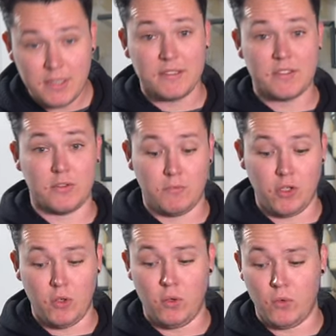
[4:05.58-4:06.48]
Some
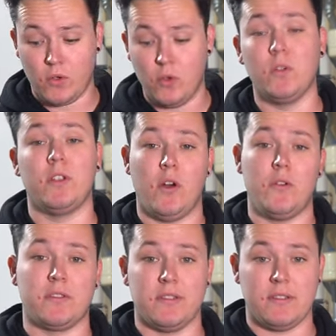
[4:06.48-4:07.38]
new coolant
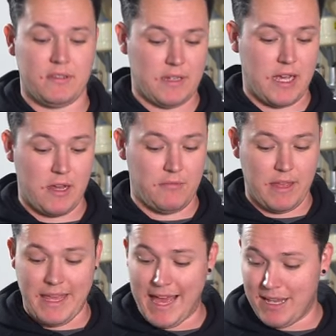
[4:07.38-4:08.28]
hoses. Uh,
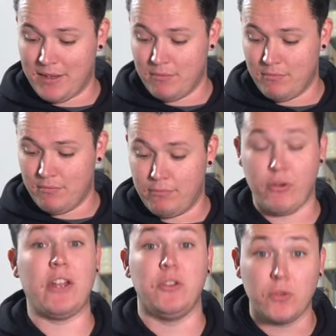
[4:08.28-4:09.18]
they had
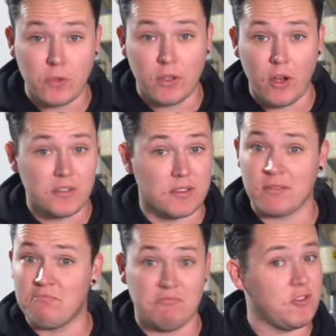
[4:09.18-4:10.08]
brand new coolant
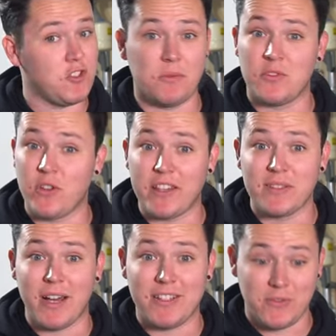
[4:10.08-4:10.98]
hoses shipped straight
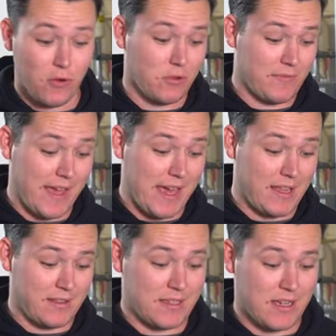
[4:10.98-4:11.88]
to my door
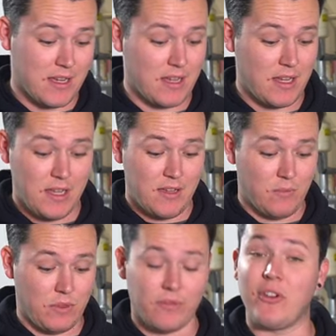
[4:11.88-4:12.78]
and uh,
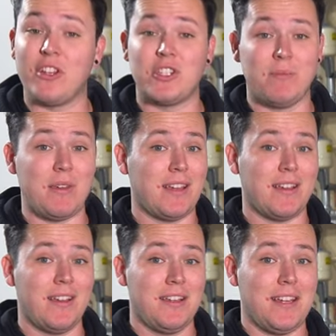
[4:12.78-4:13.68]
with free
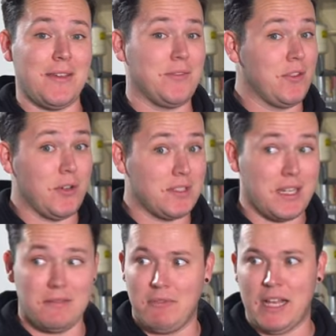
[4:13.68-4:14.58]
shipping even though it
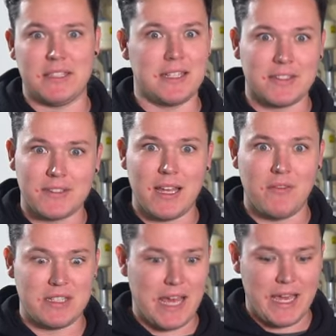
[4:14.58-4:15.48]
said like six or
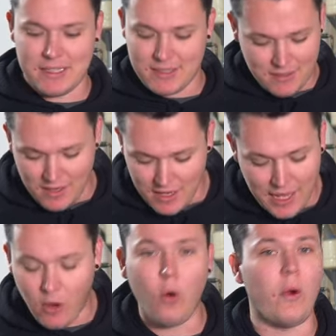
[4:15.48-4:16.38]
seven days,
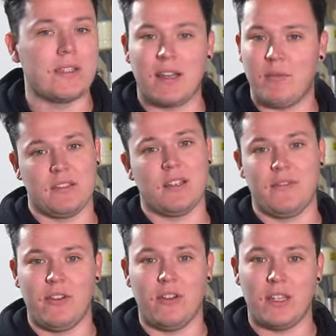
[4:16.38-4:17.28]
I always get my
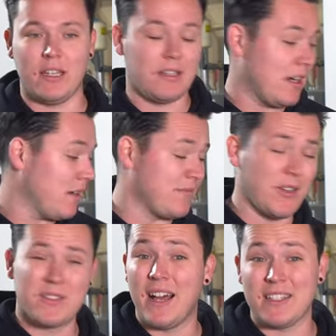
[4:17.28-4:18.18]
stuff early. Um,
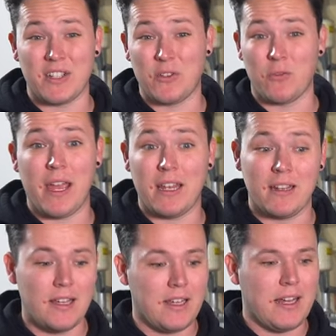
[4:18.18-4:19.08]
those guys are
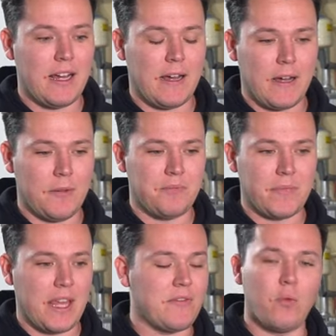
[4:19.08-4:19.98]
great.
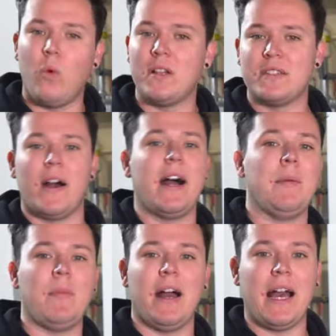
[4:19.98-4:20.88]
Um, even one
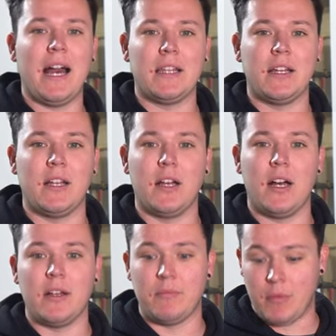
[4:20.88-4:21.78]
time I had
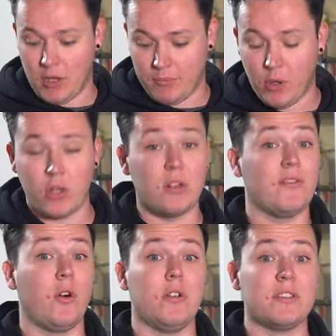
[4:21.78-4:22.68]
a, a, a, bottle of
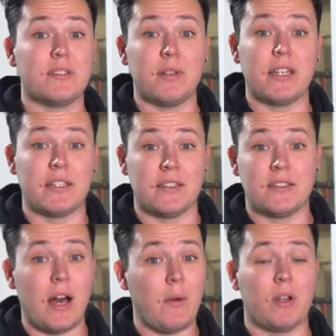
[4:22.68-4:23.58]
oil split
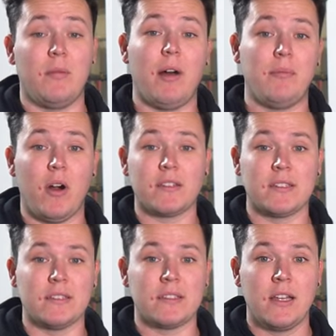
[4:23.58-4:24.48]
inside one of my
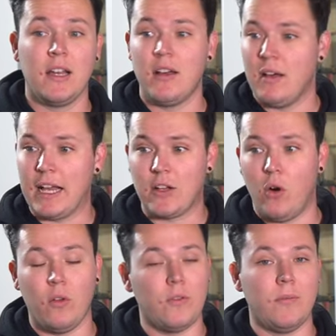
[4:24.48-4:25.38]
boxes. I
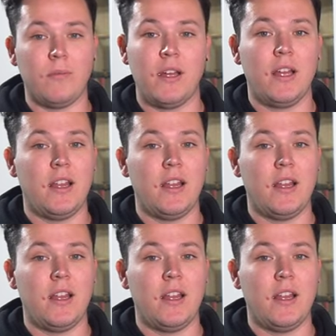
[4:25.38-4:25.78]
called them.